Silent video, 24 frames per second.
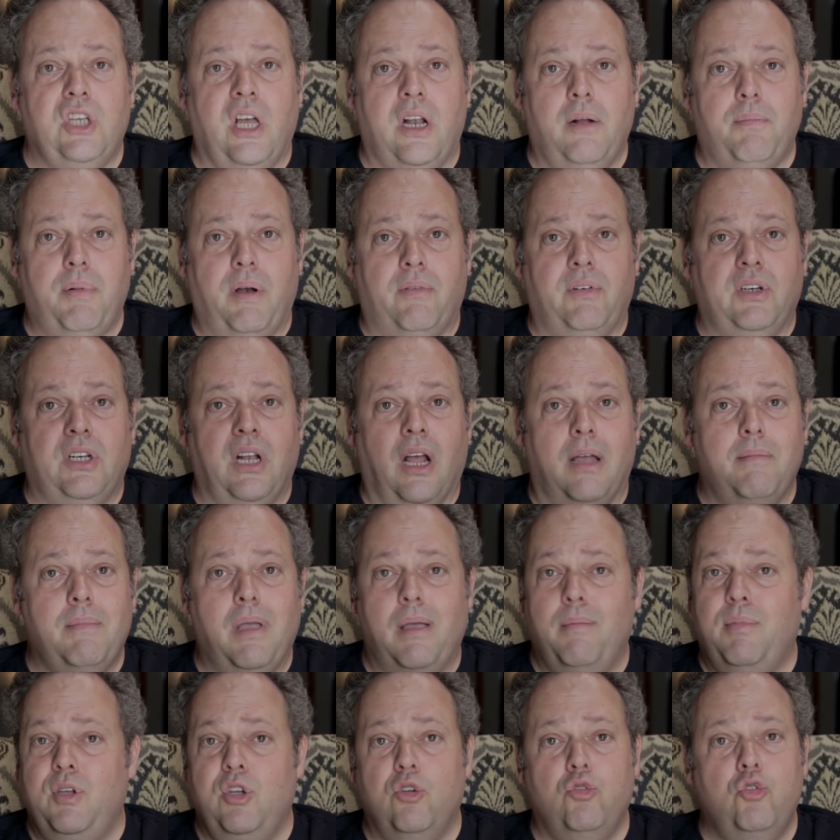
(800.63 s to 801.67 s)
setup every time.
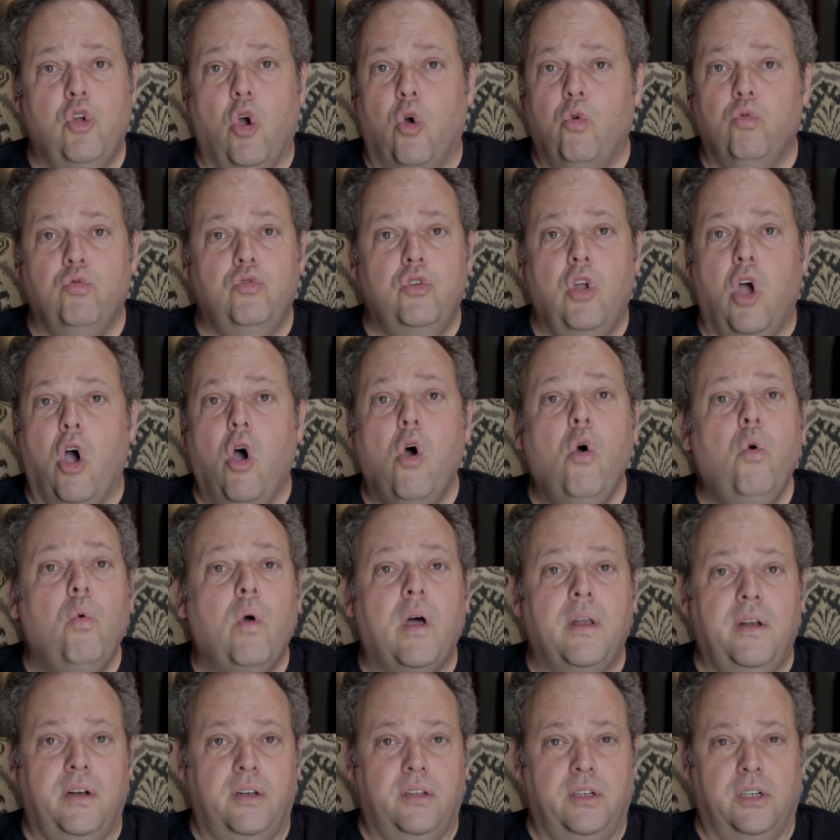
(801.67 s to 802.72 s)
Maybe you don't know
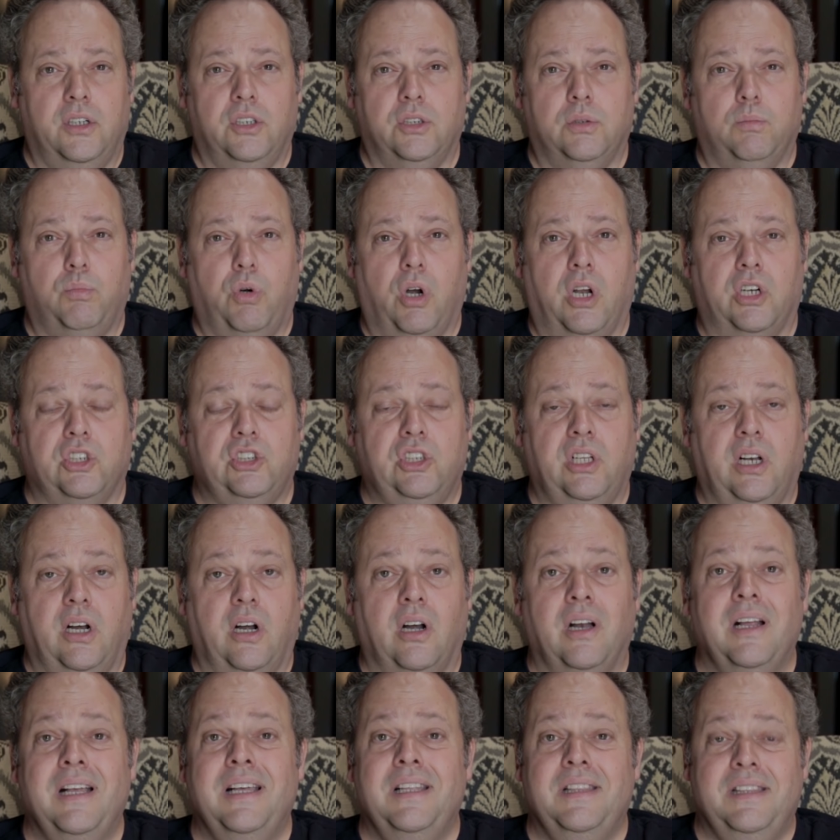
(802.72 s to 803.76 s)
whether there's brush
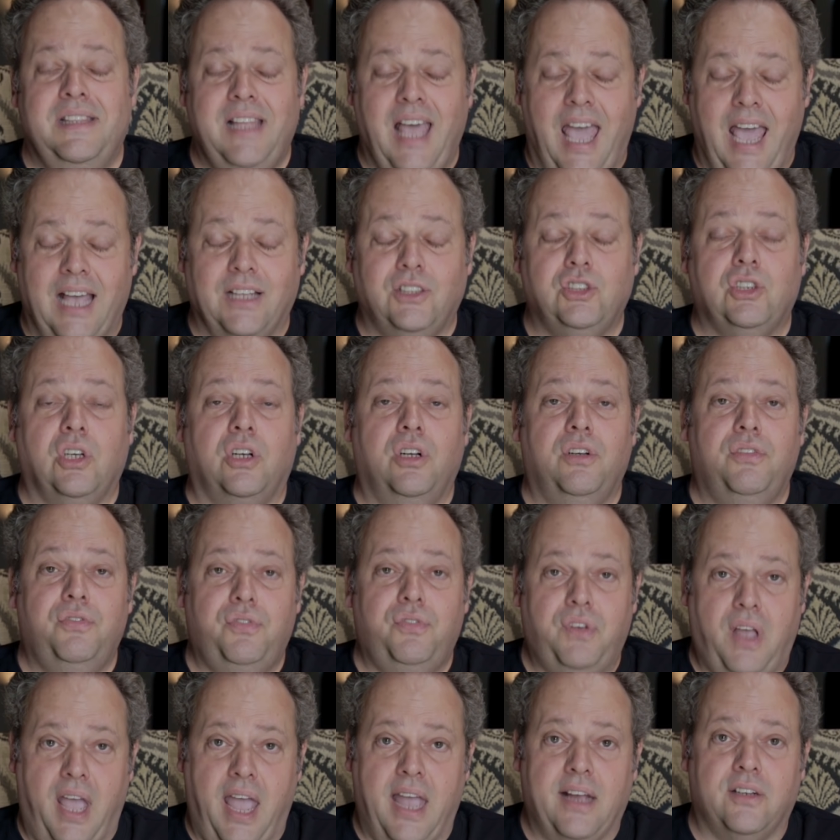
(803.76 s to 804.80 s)
there. That's going to
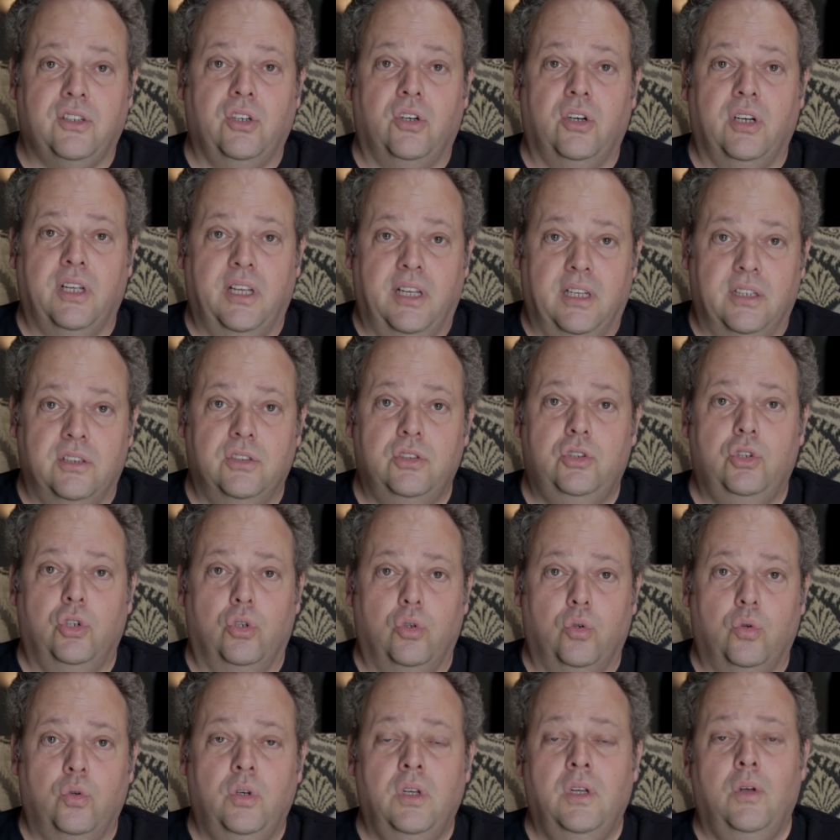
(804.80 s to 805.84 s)
factor
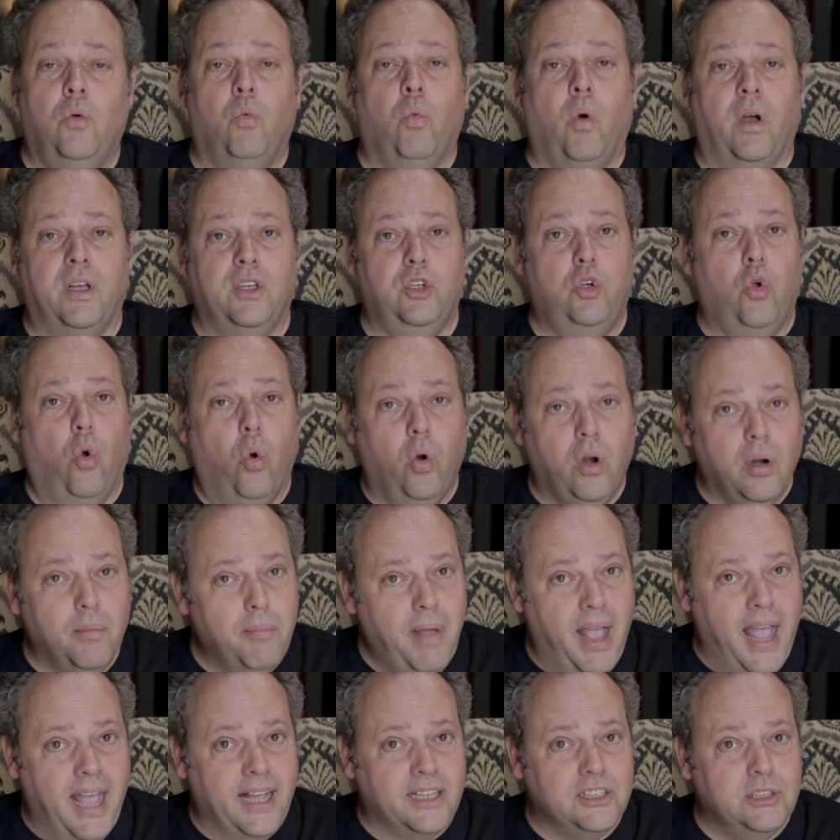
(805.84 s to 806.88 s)
into what your
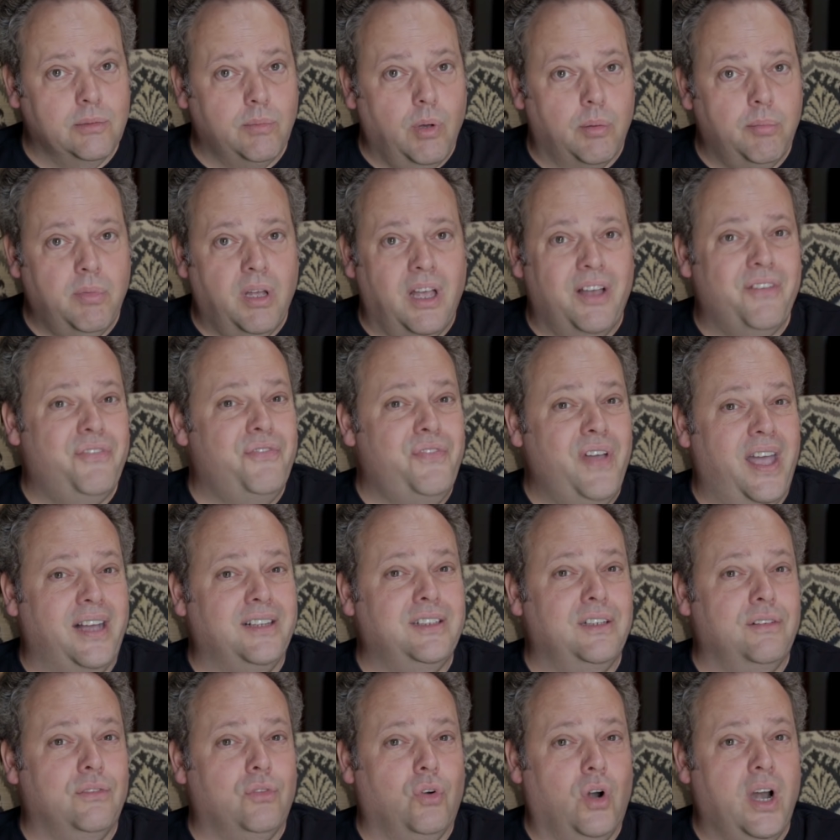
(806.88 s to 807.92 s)
maximum
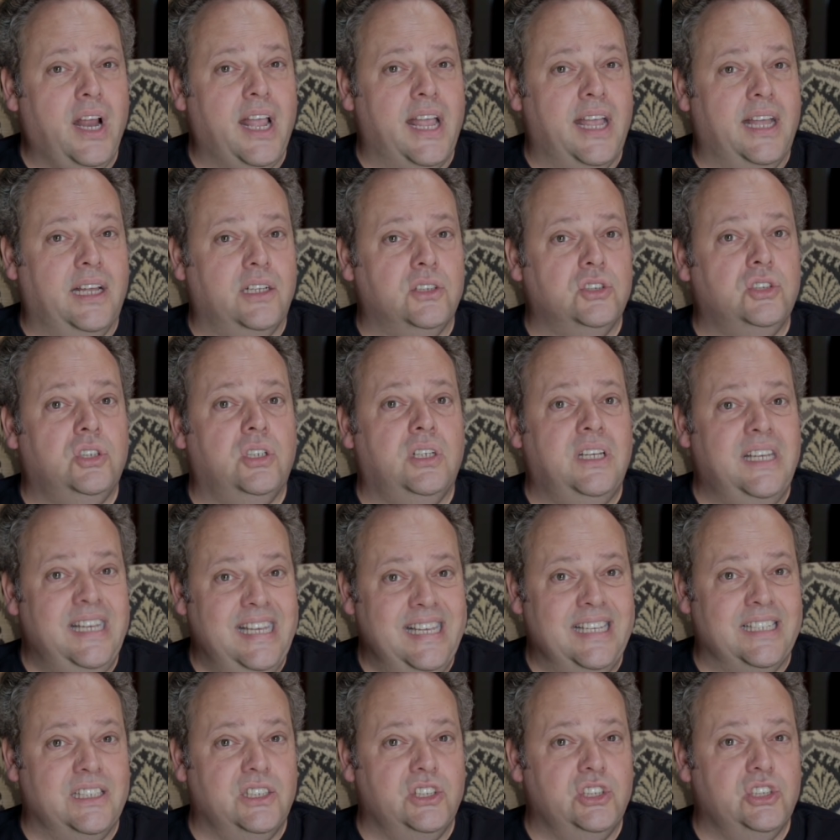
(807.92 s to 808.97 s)
effective range
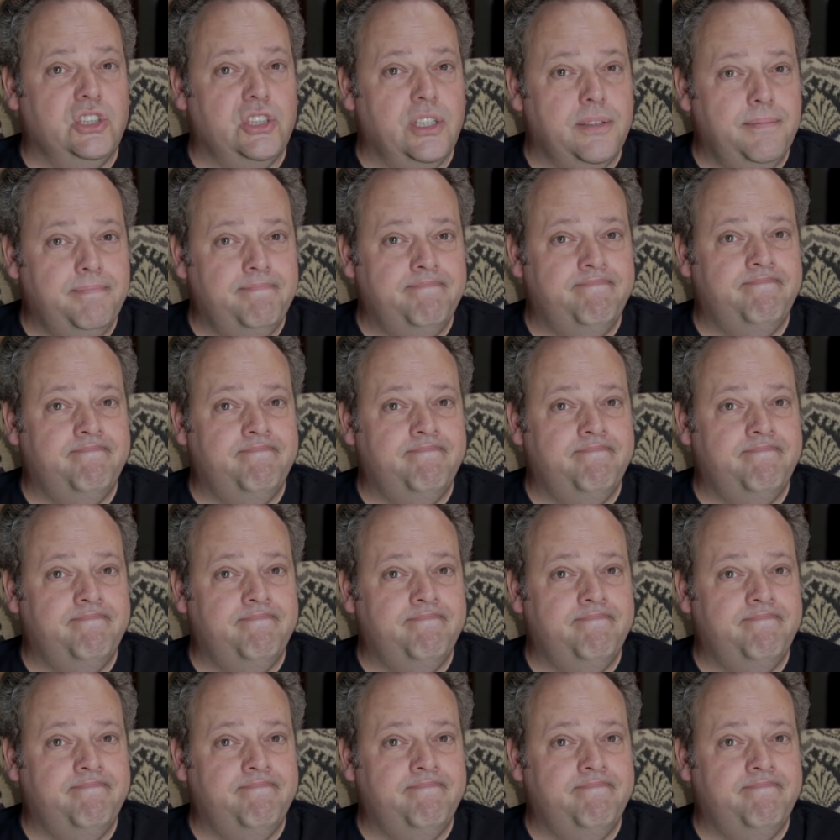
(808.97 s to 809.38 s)
is.